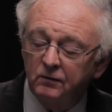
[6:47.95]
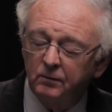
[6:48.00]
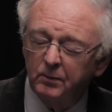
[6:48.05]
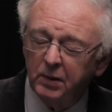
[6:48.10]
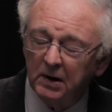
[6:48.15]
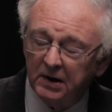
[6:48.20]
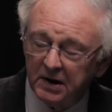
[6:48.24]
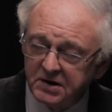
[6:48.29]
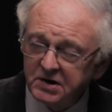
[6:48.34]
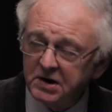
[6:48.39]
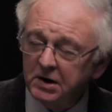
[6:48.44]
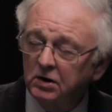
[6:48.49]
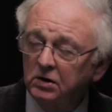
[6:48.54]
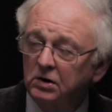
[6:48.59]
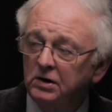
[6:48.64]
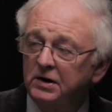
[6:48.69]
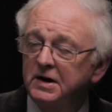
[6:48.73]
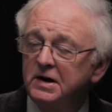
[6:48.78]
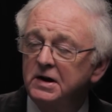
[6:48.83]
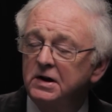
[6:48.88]

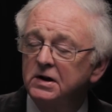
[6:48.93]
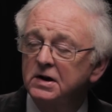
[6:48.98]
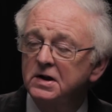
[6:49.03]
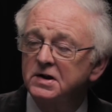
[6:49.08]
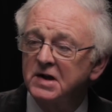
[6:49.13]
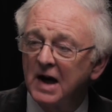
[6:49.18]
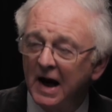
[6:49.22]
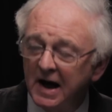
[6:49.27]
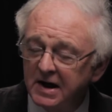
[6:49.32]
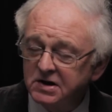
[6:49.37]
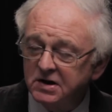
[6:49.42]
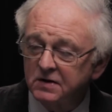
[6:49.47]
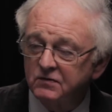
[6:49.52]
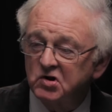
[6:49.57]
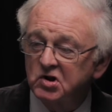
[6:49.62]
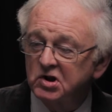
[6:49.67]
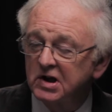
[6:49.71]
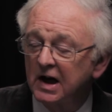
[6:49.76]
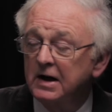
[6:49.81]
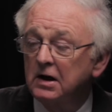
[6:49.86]
political leaders, heads of
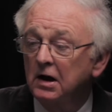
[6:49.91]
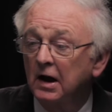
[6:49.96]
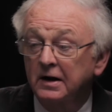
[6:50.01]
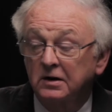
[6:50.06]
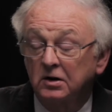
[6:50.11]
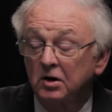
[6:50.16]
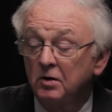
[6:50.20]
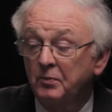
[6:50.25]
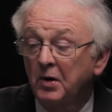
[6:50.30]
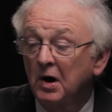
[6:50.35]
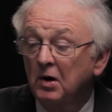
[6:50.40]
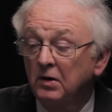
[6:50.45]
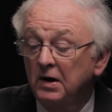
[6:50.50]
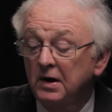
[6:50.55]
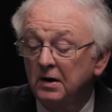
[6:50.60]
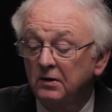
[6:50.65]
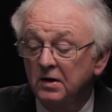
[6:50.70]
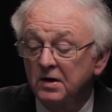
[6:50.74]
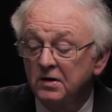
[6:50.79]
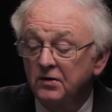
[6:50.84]
state like
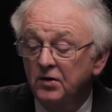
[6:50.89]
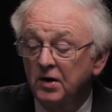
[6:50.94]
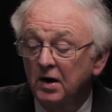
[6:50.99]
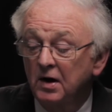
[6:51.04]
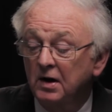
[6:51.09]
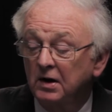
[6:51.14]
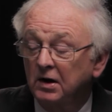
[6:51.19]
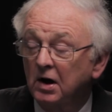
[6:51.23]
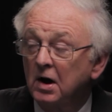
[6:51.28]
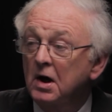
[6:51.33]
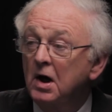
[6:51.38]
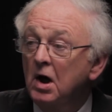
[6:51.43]
Napoleon III,